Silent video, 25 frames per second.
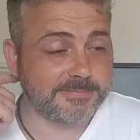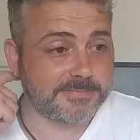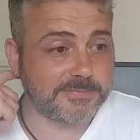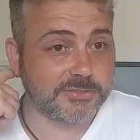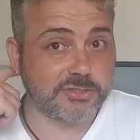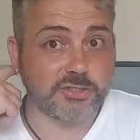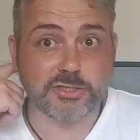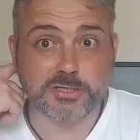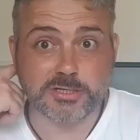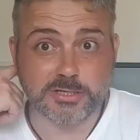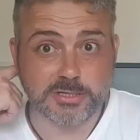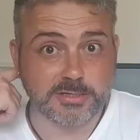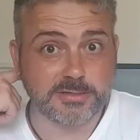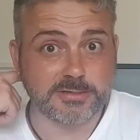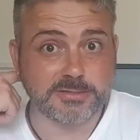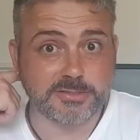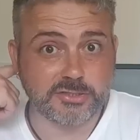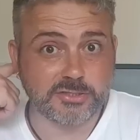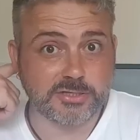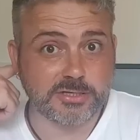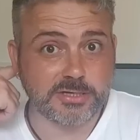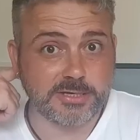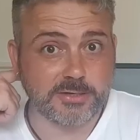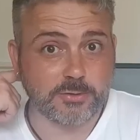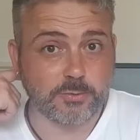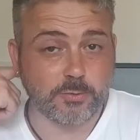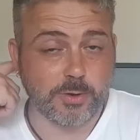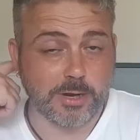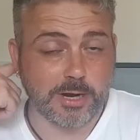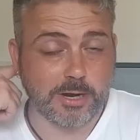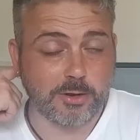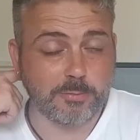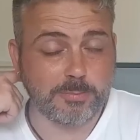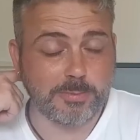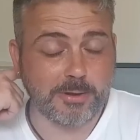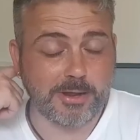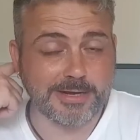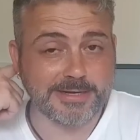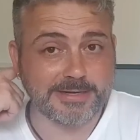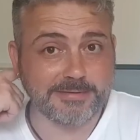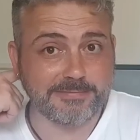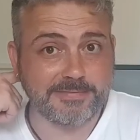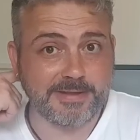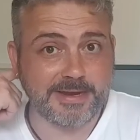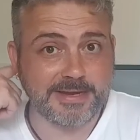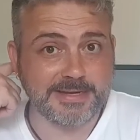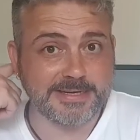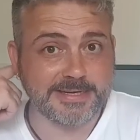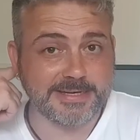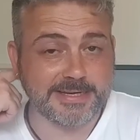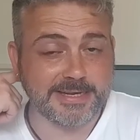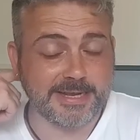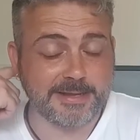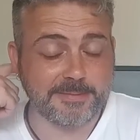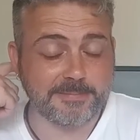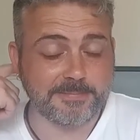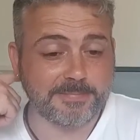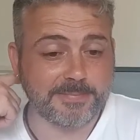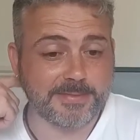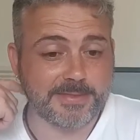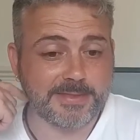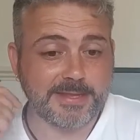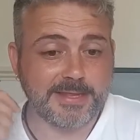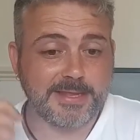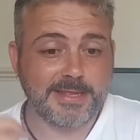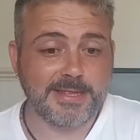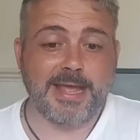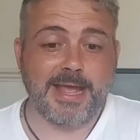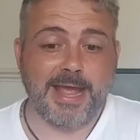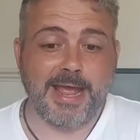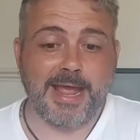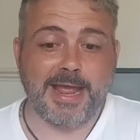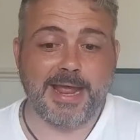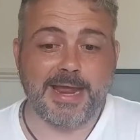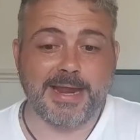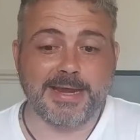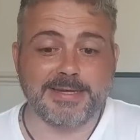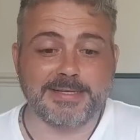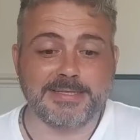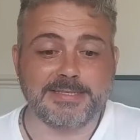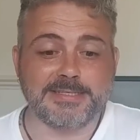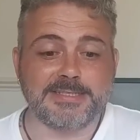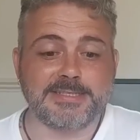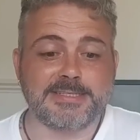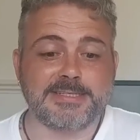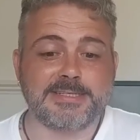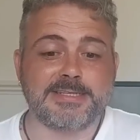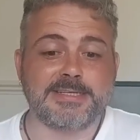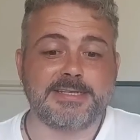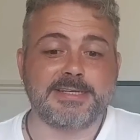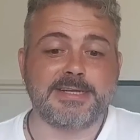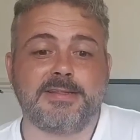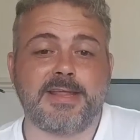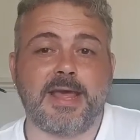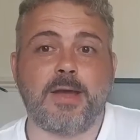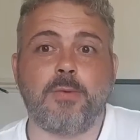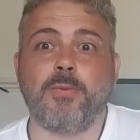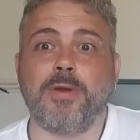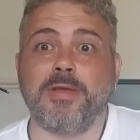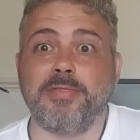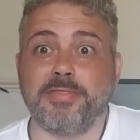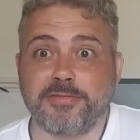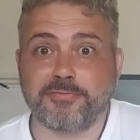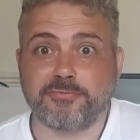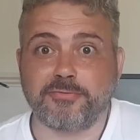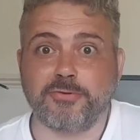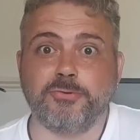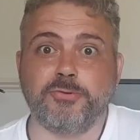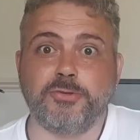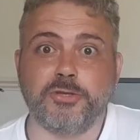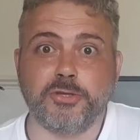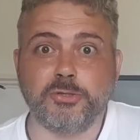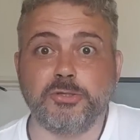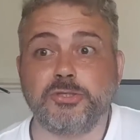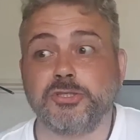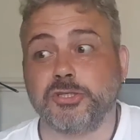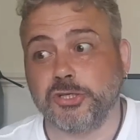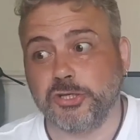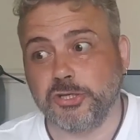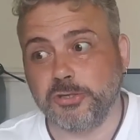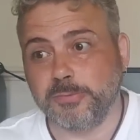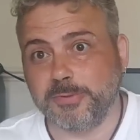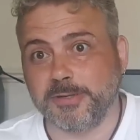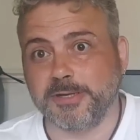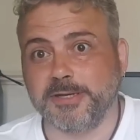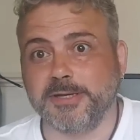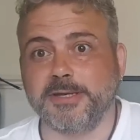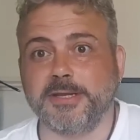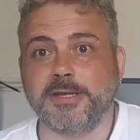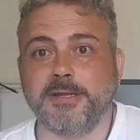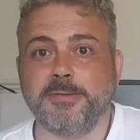Took a, took a little while, but I defended it and that went through YouTube and,